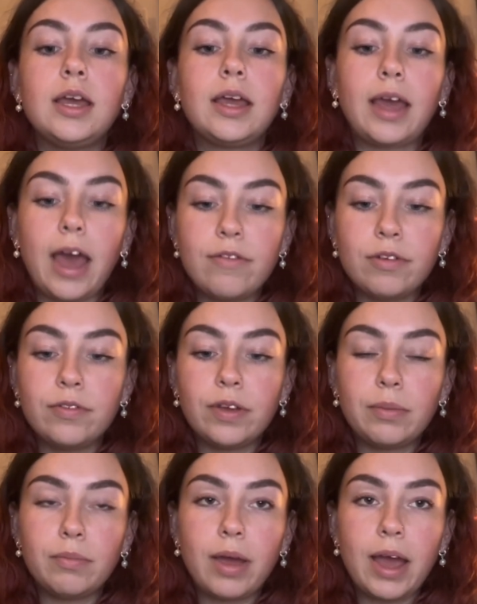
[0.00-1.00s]
get
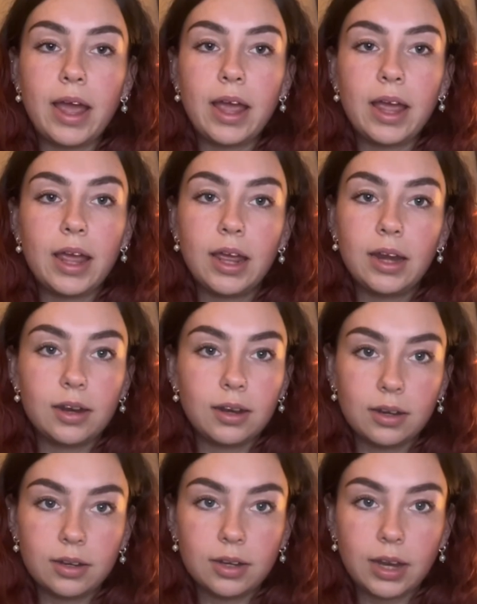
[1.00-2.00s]
everything made
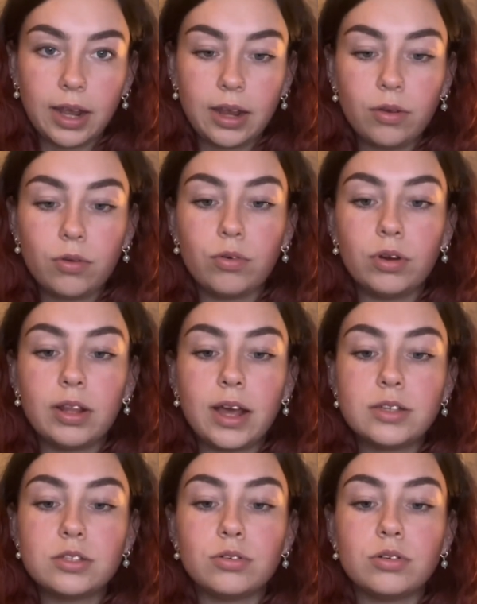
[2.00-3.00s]
and like all of
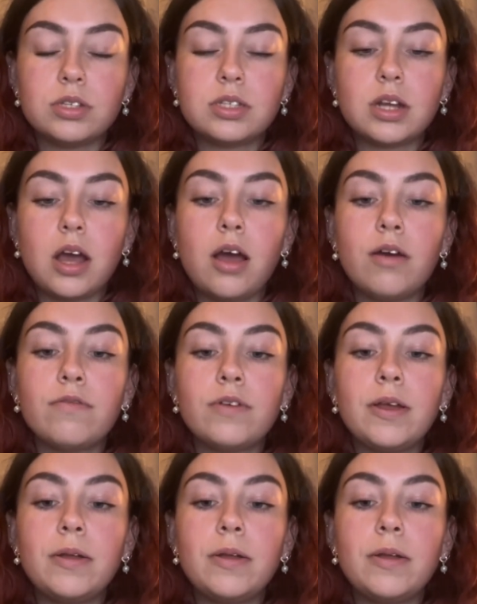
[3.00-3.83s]
that sort of stuff.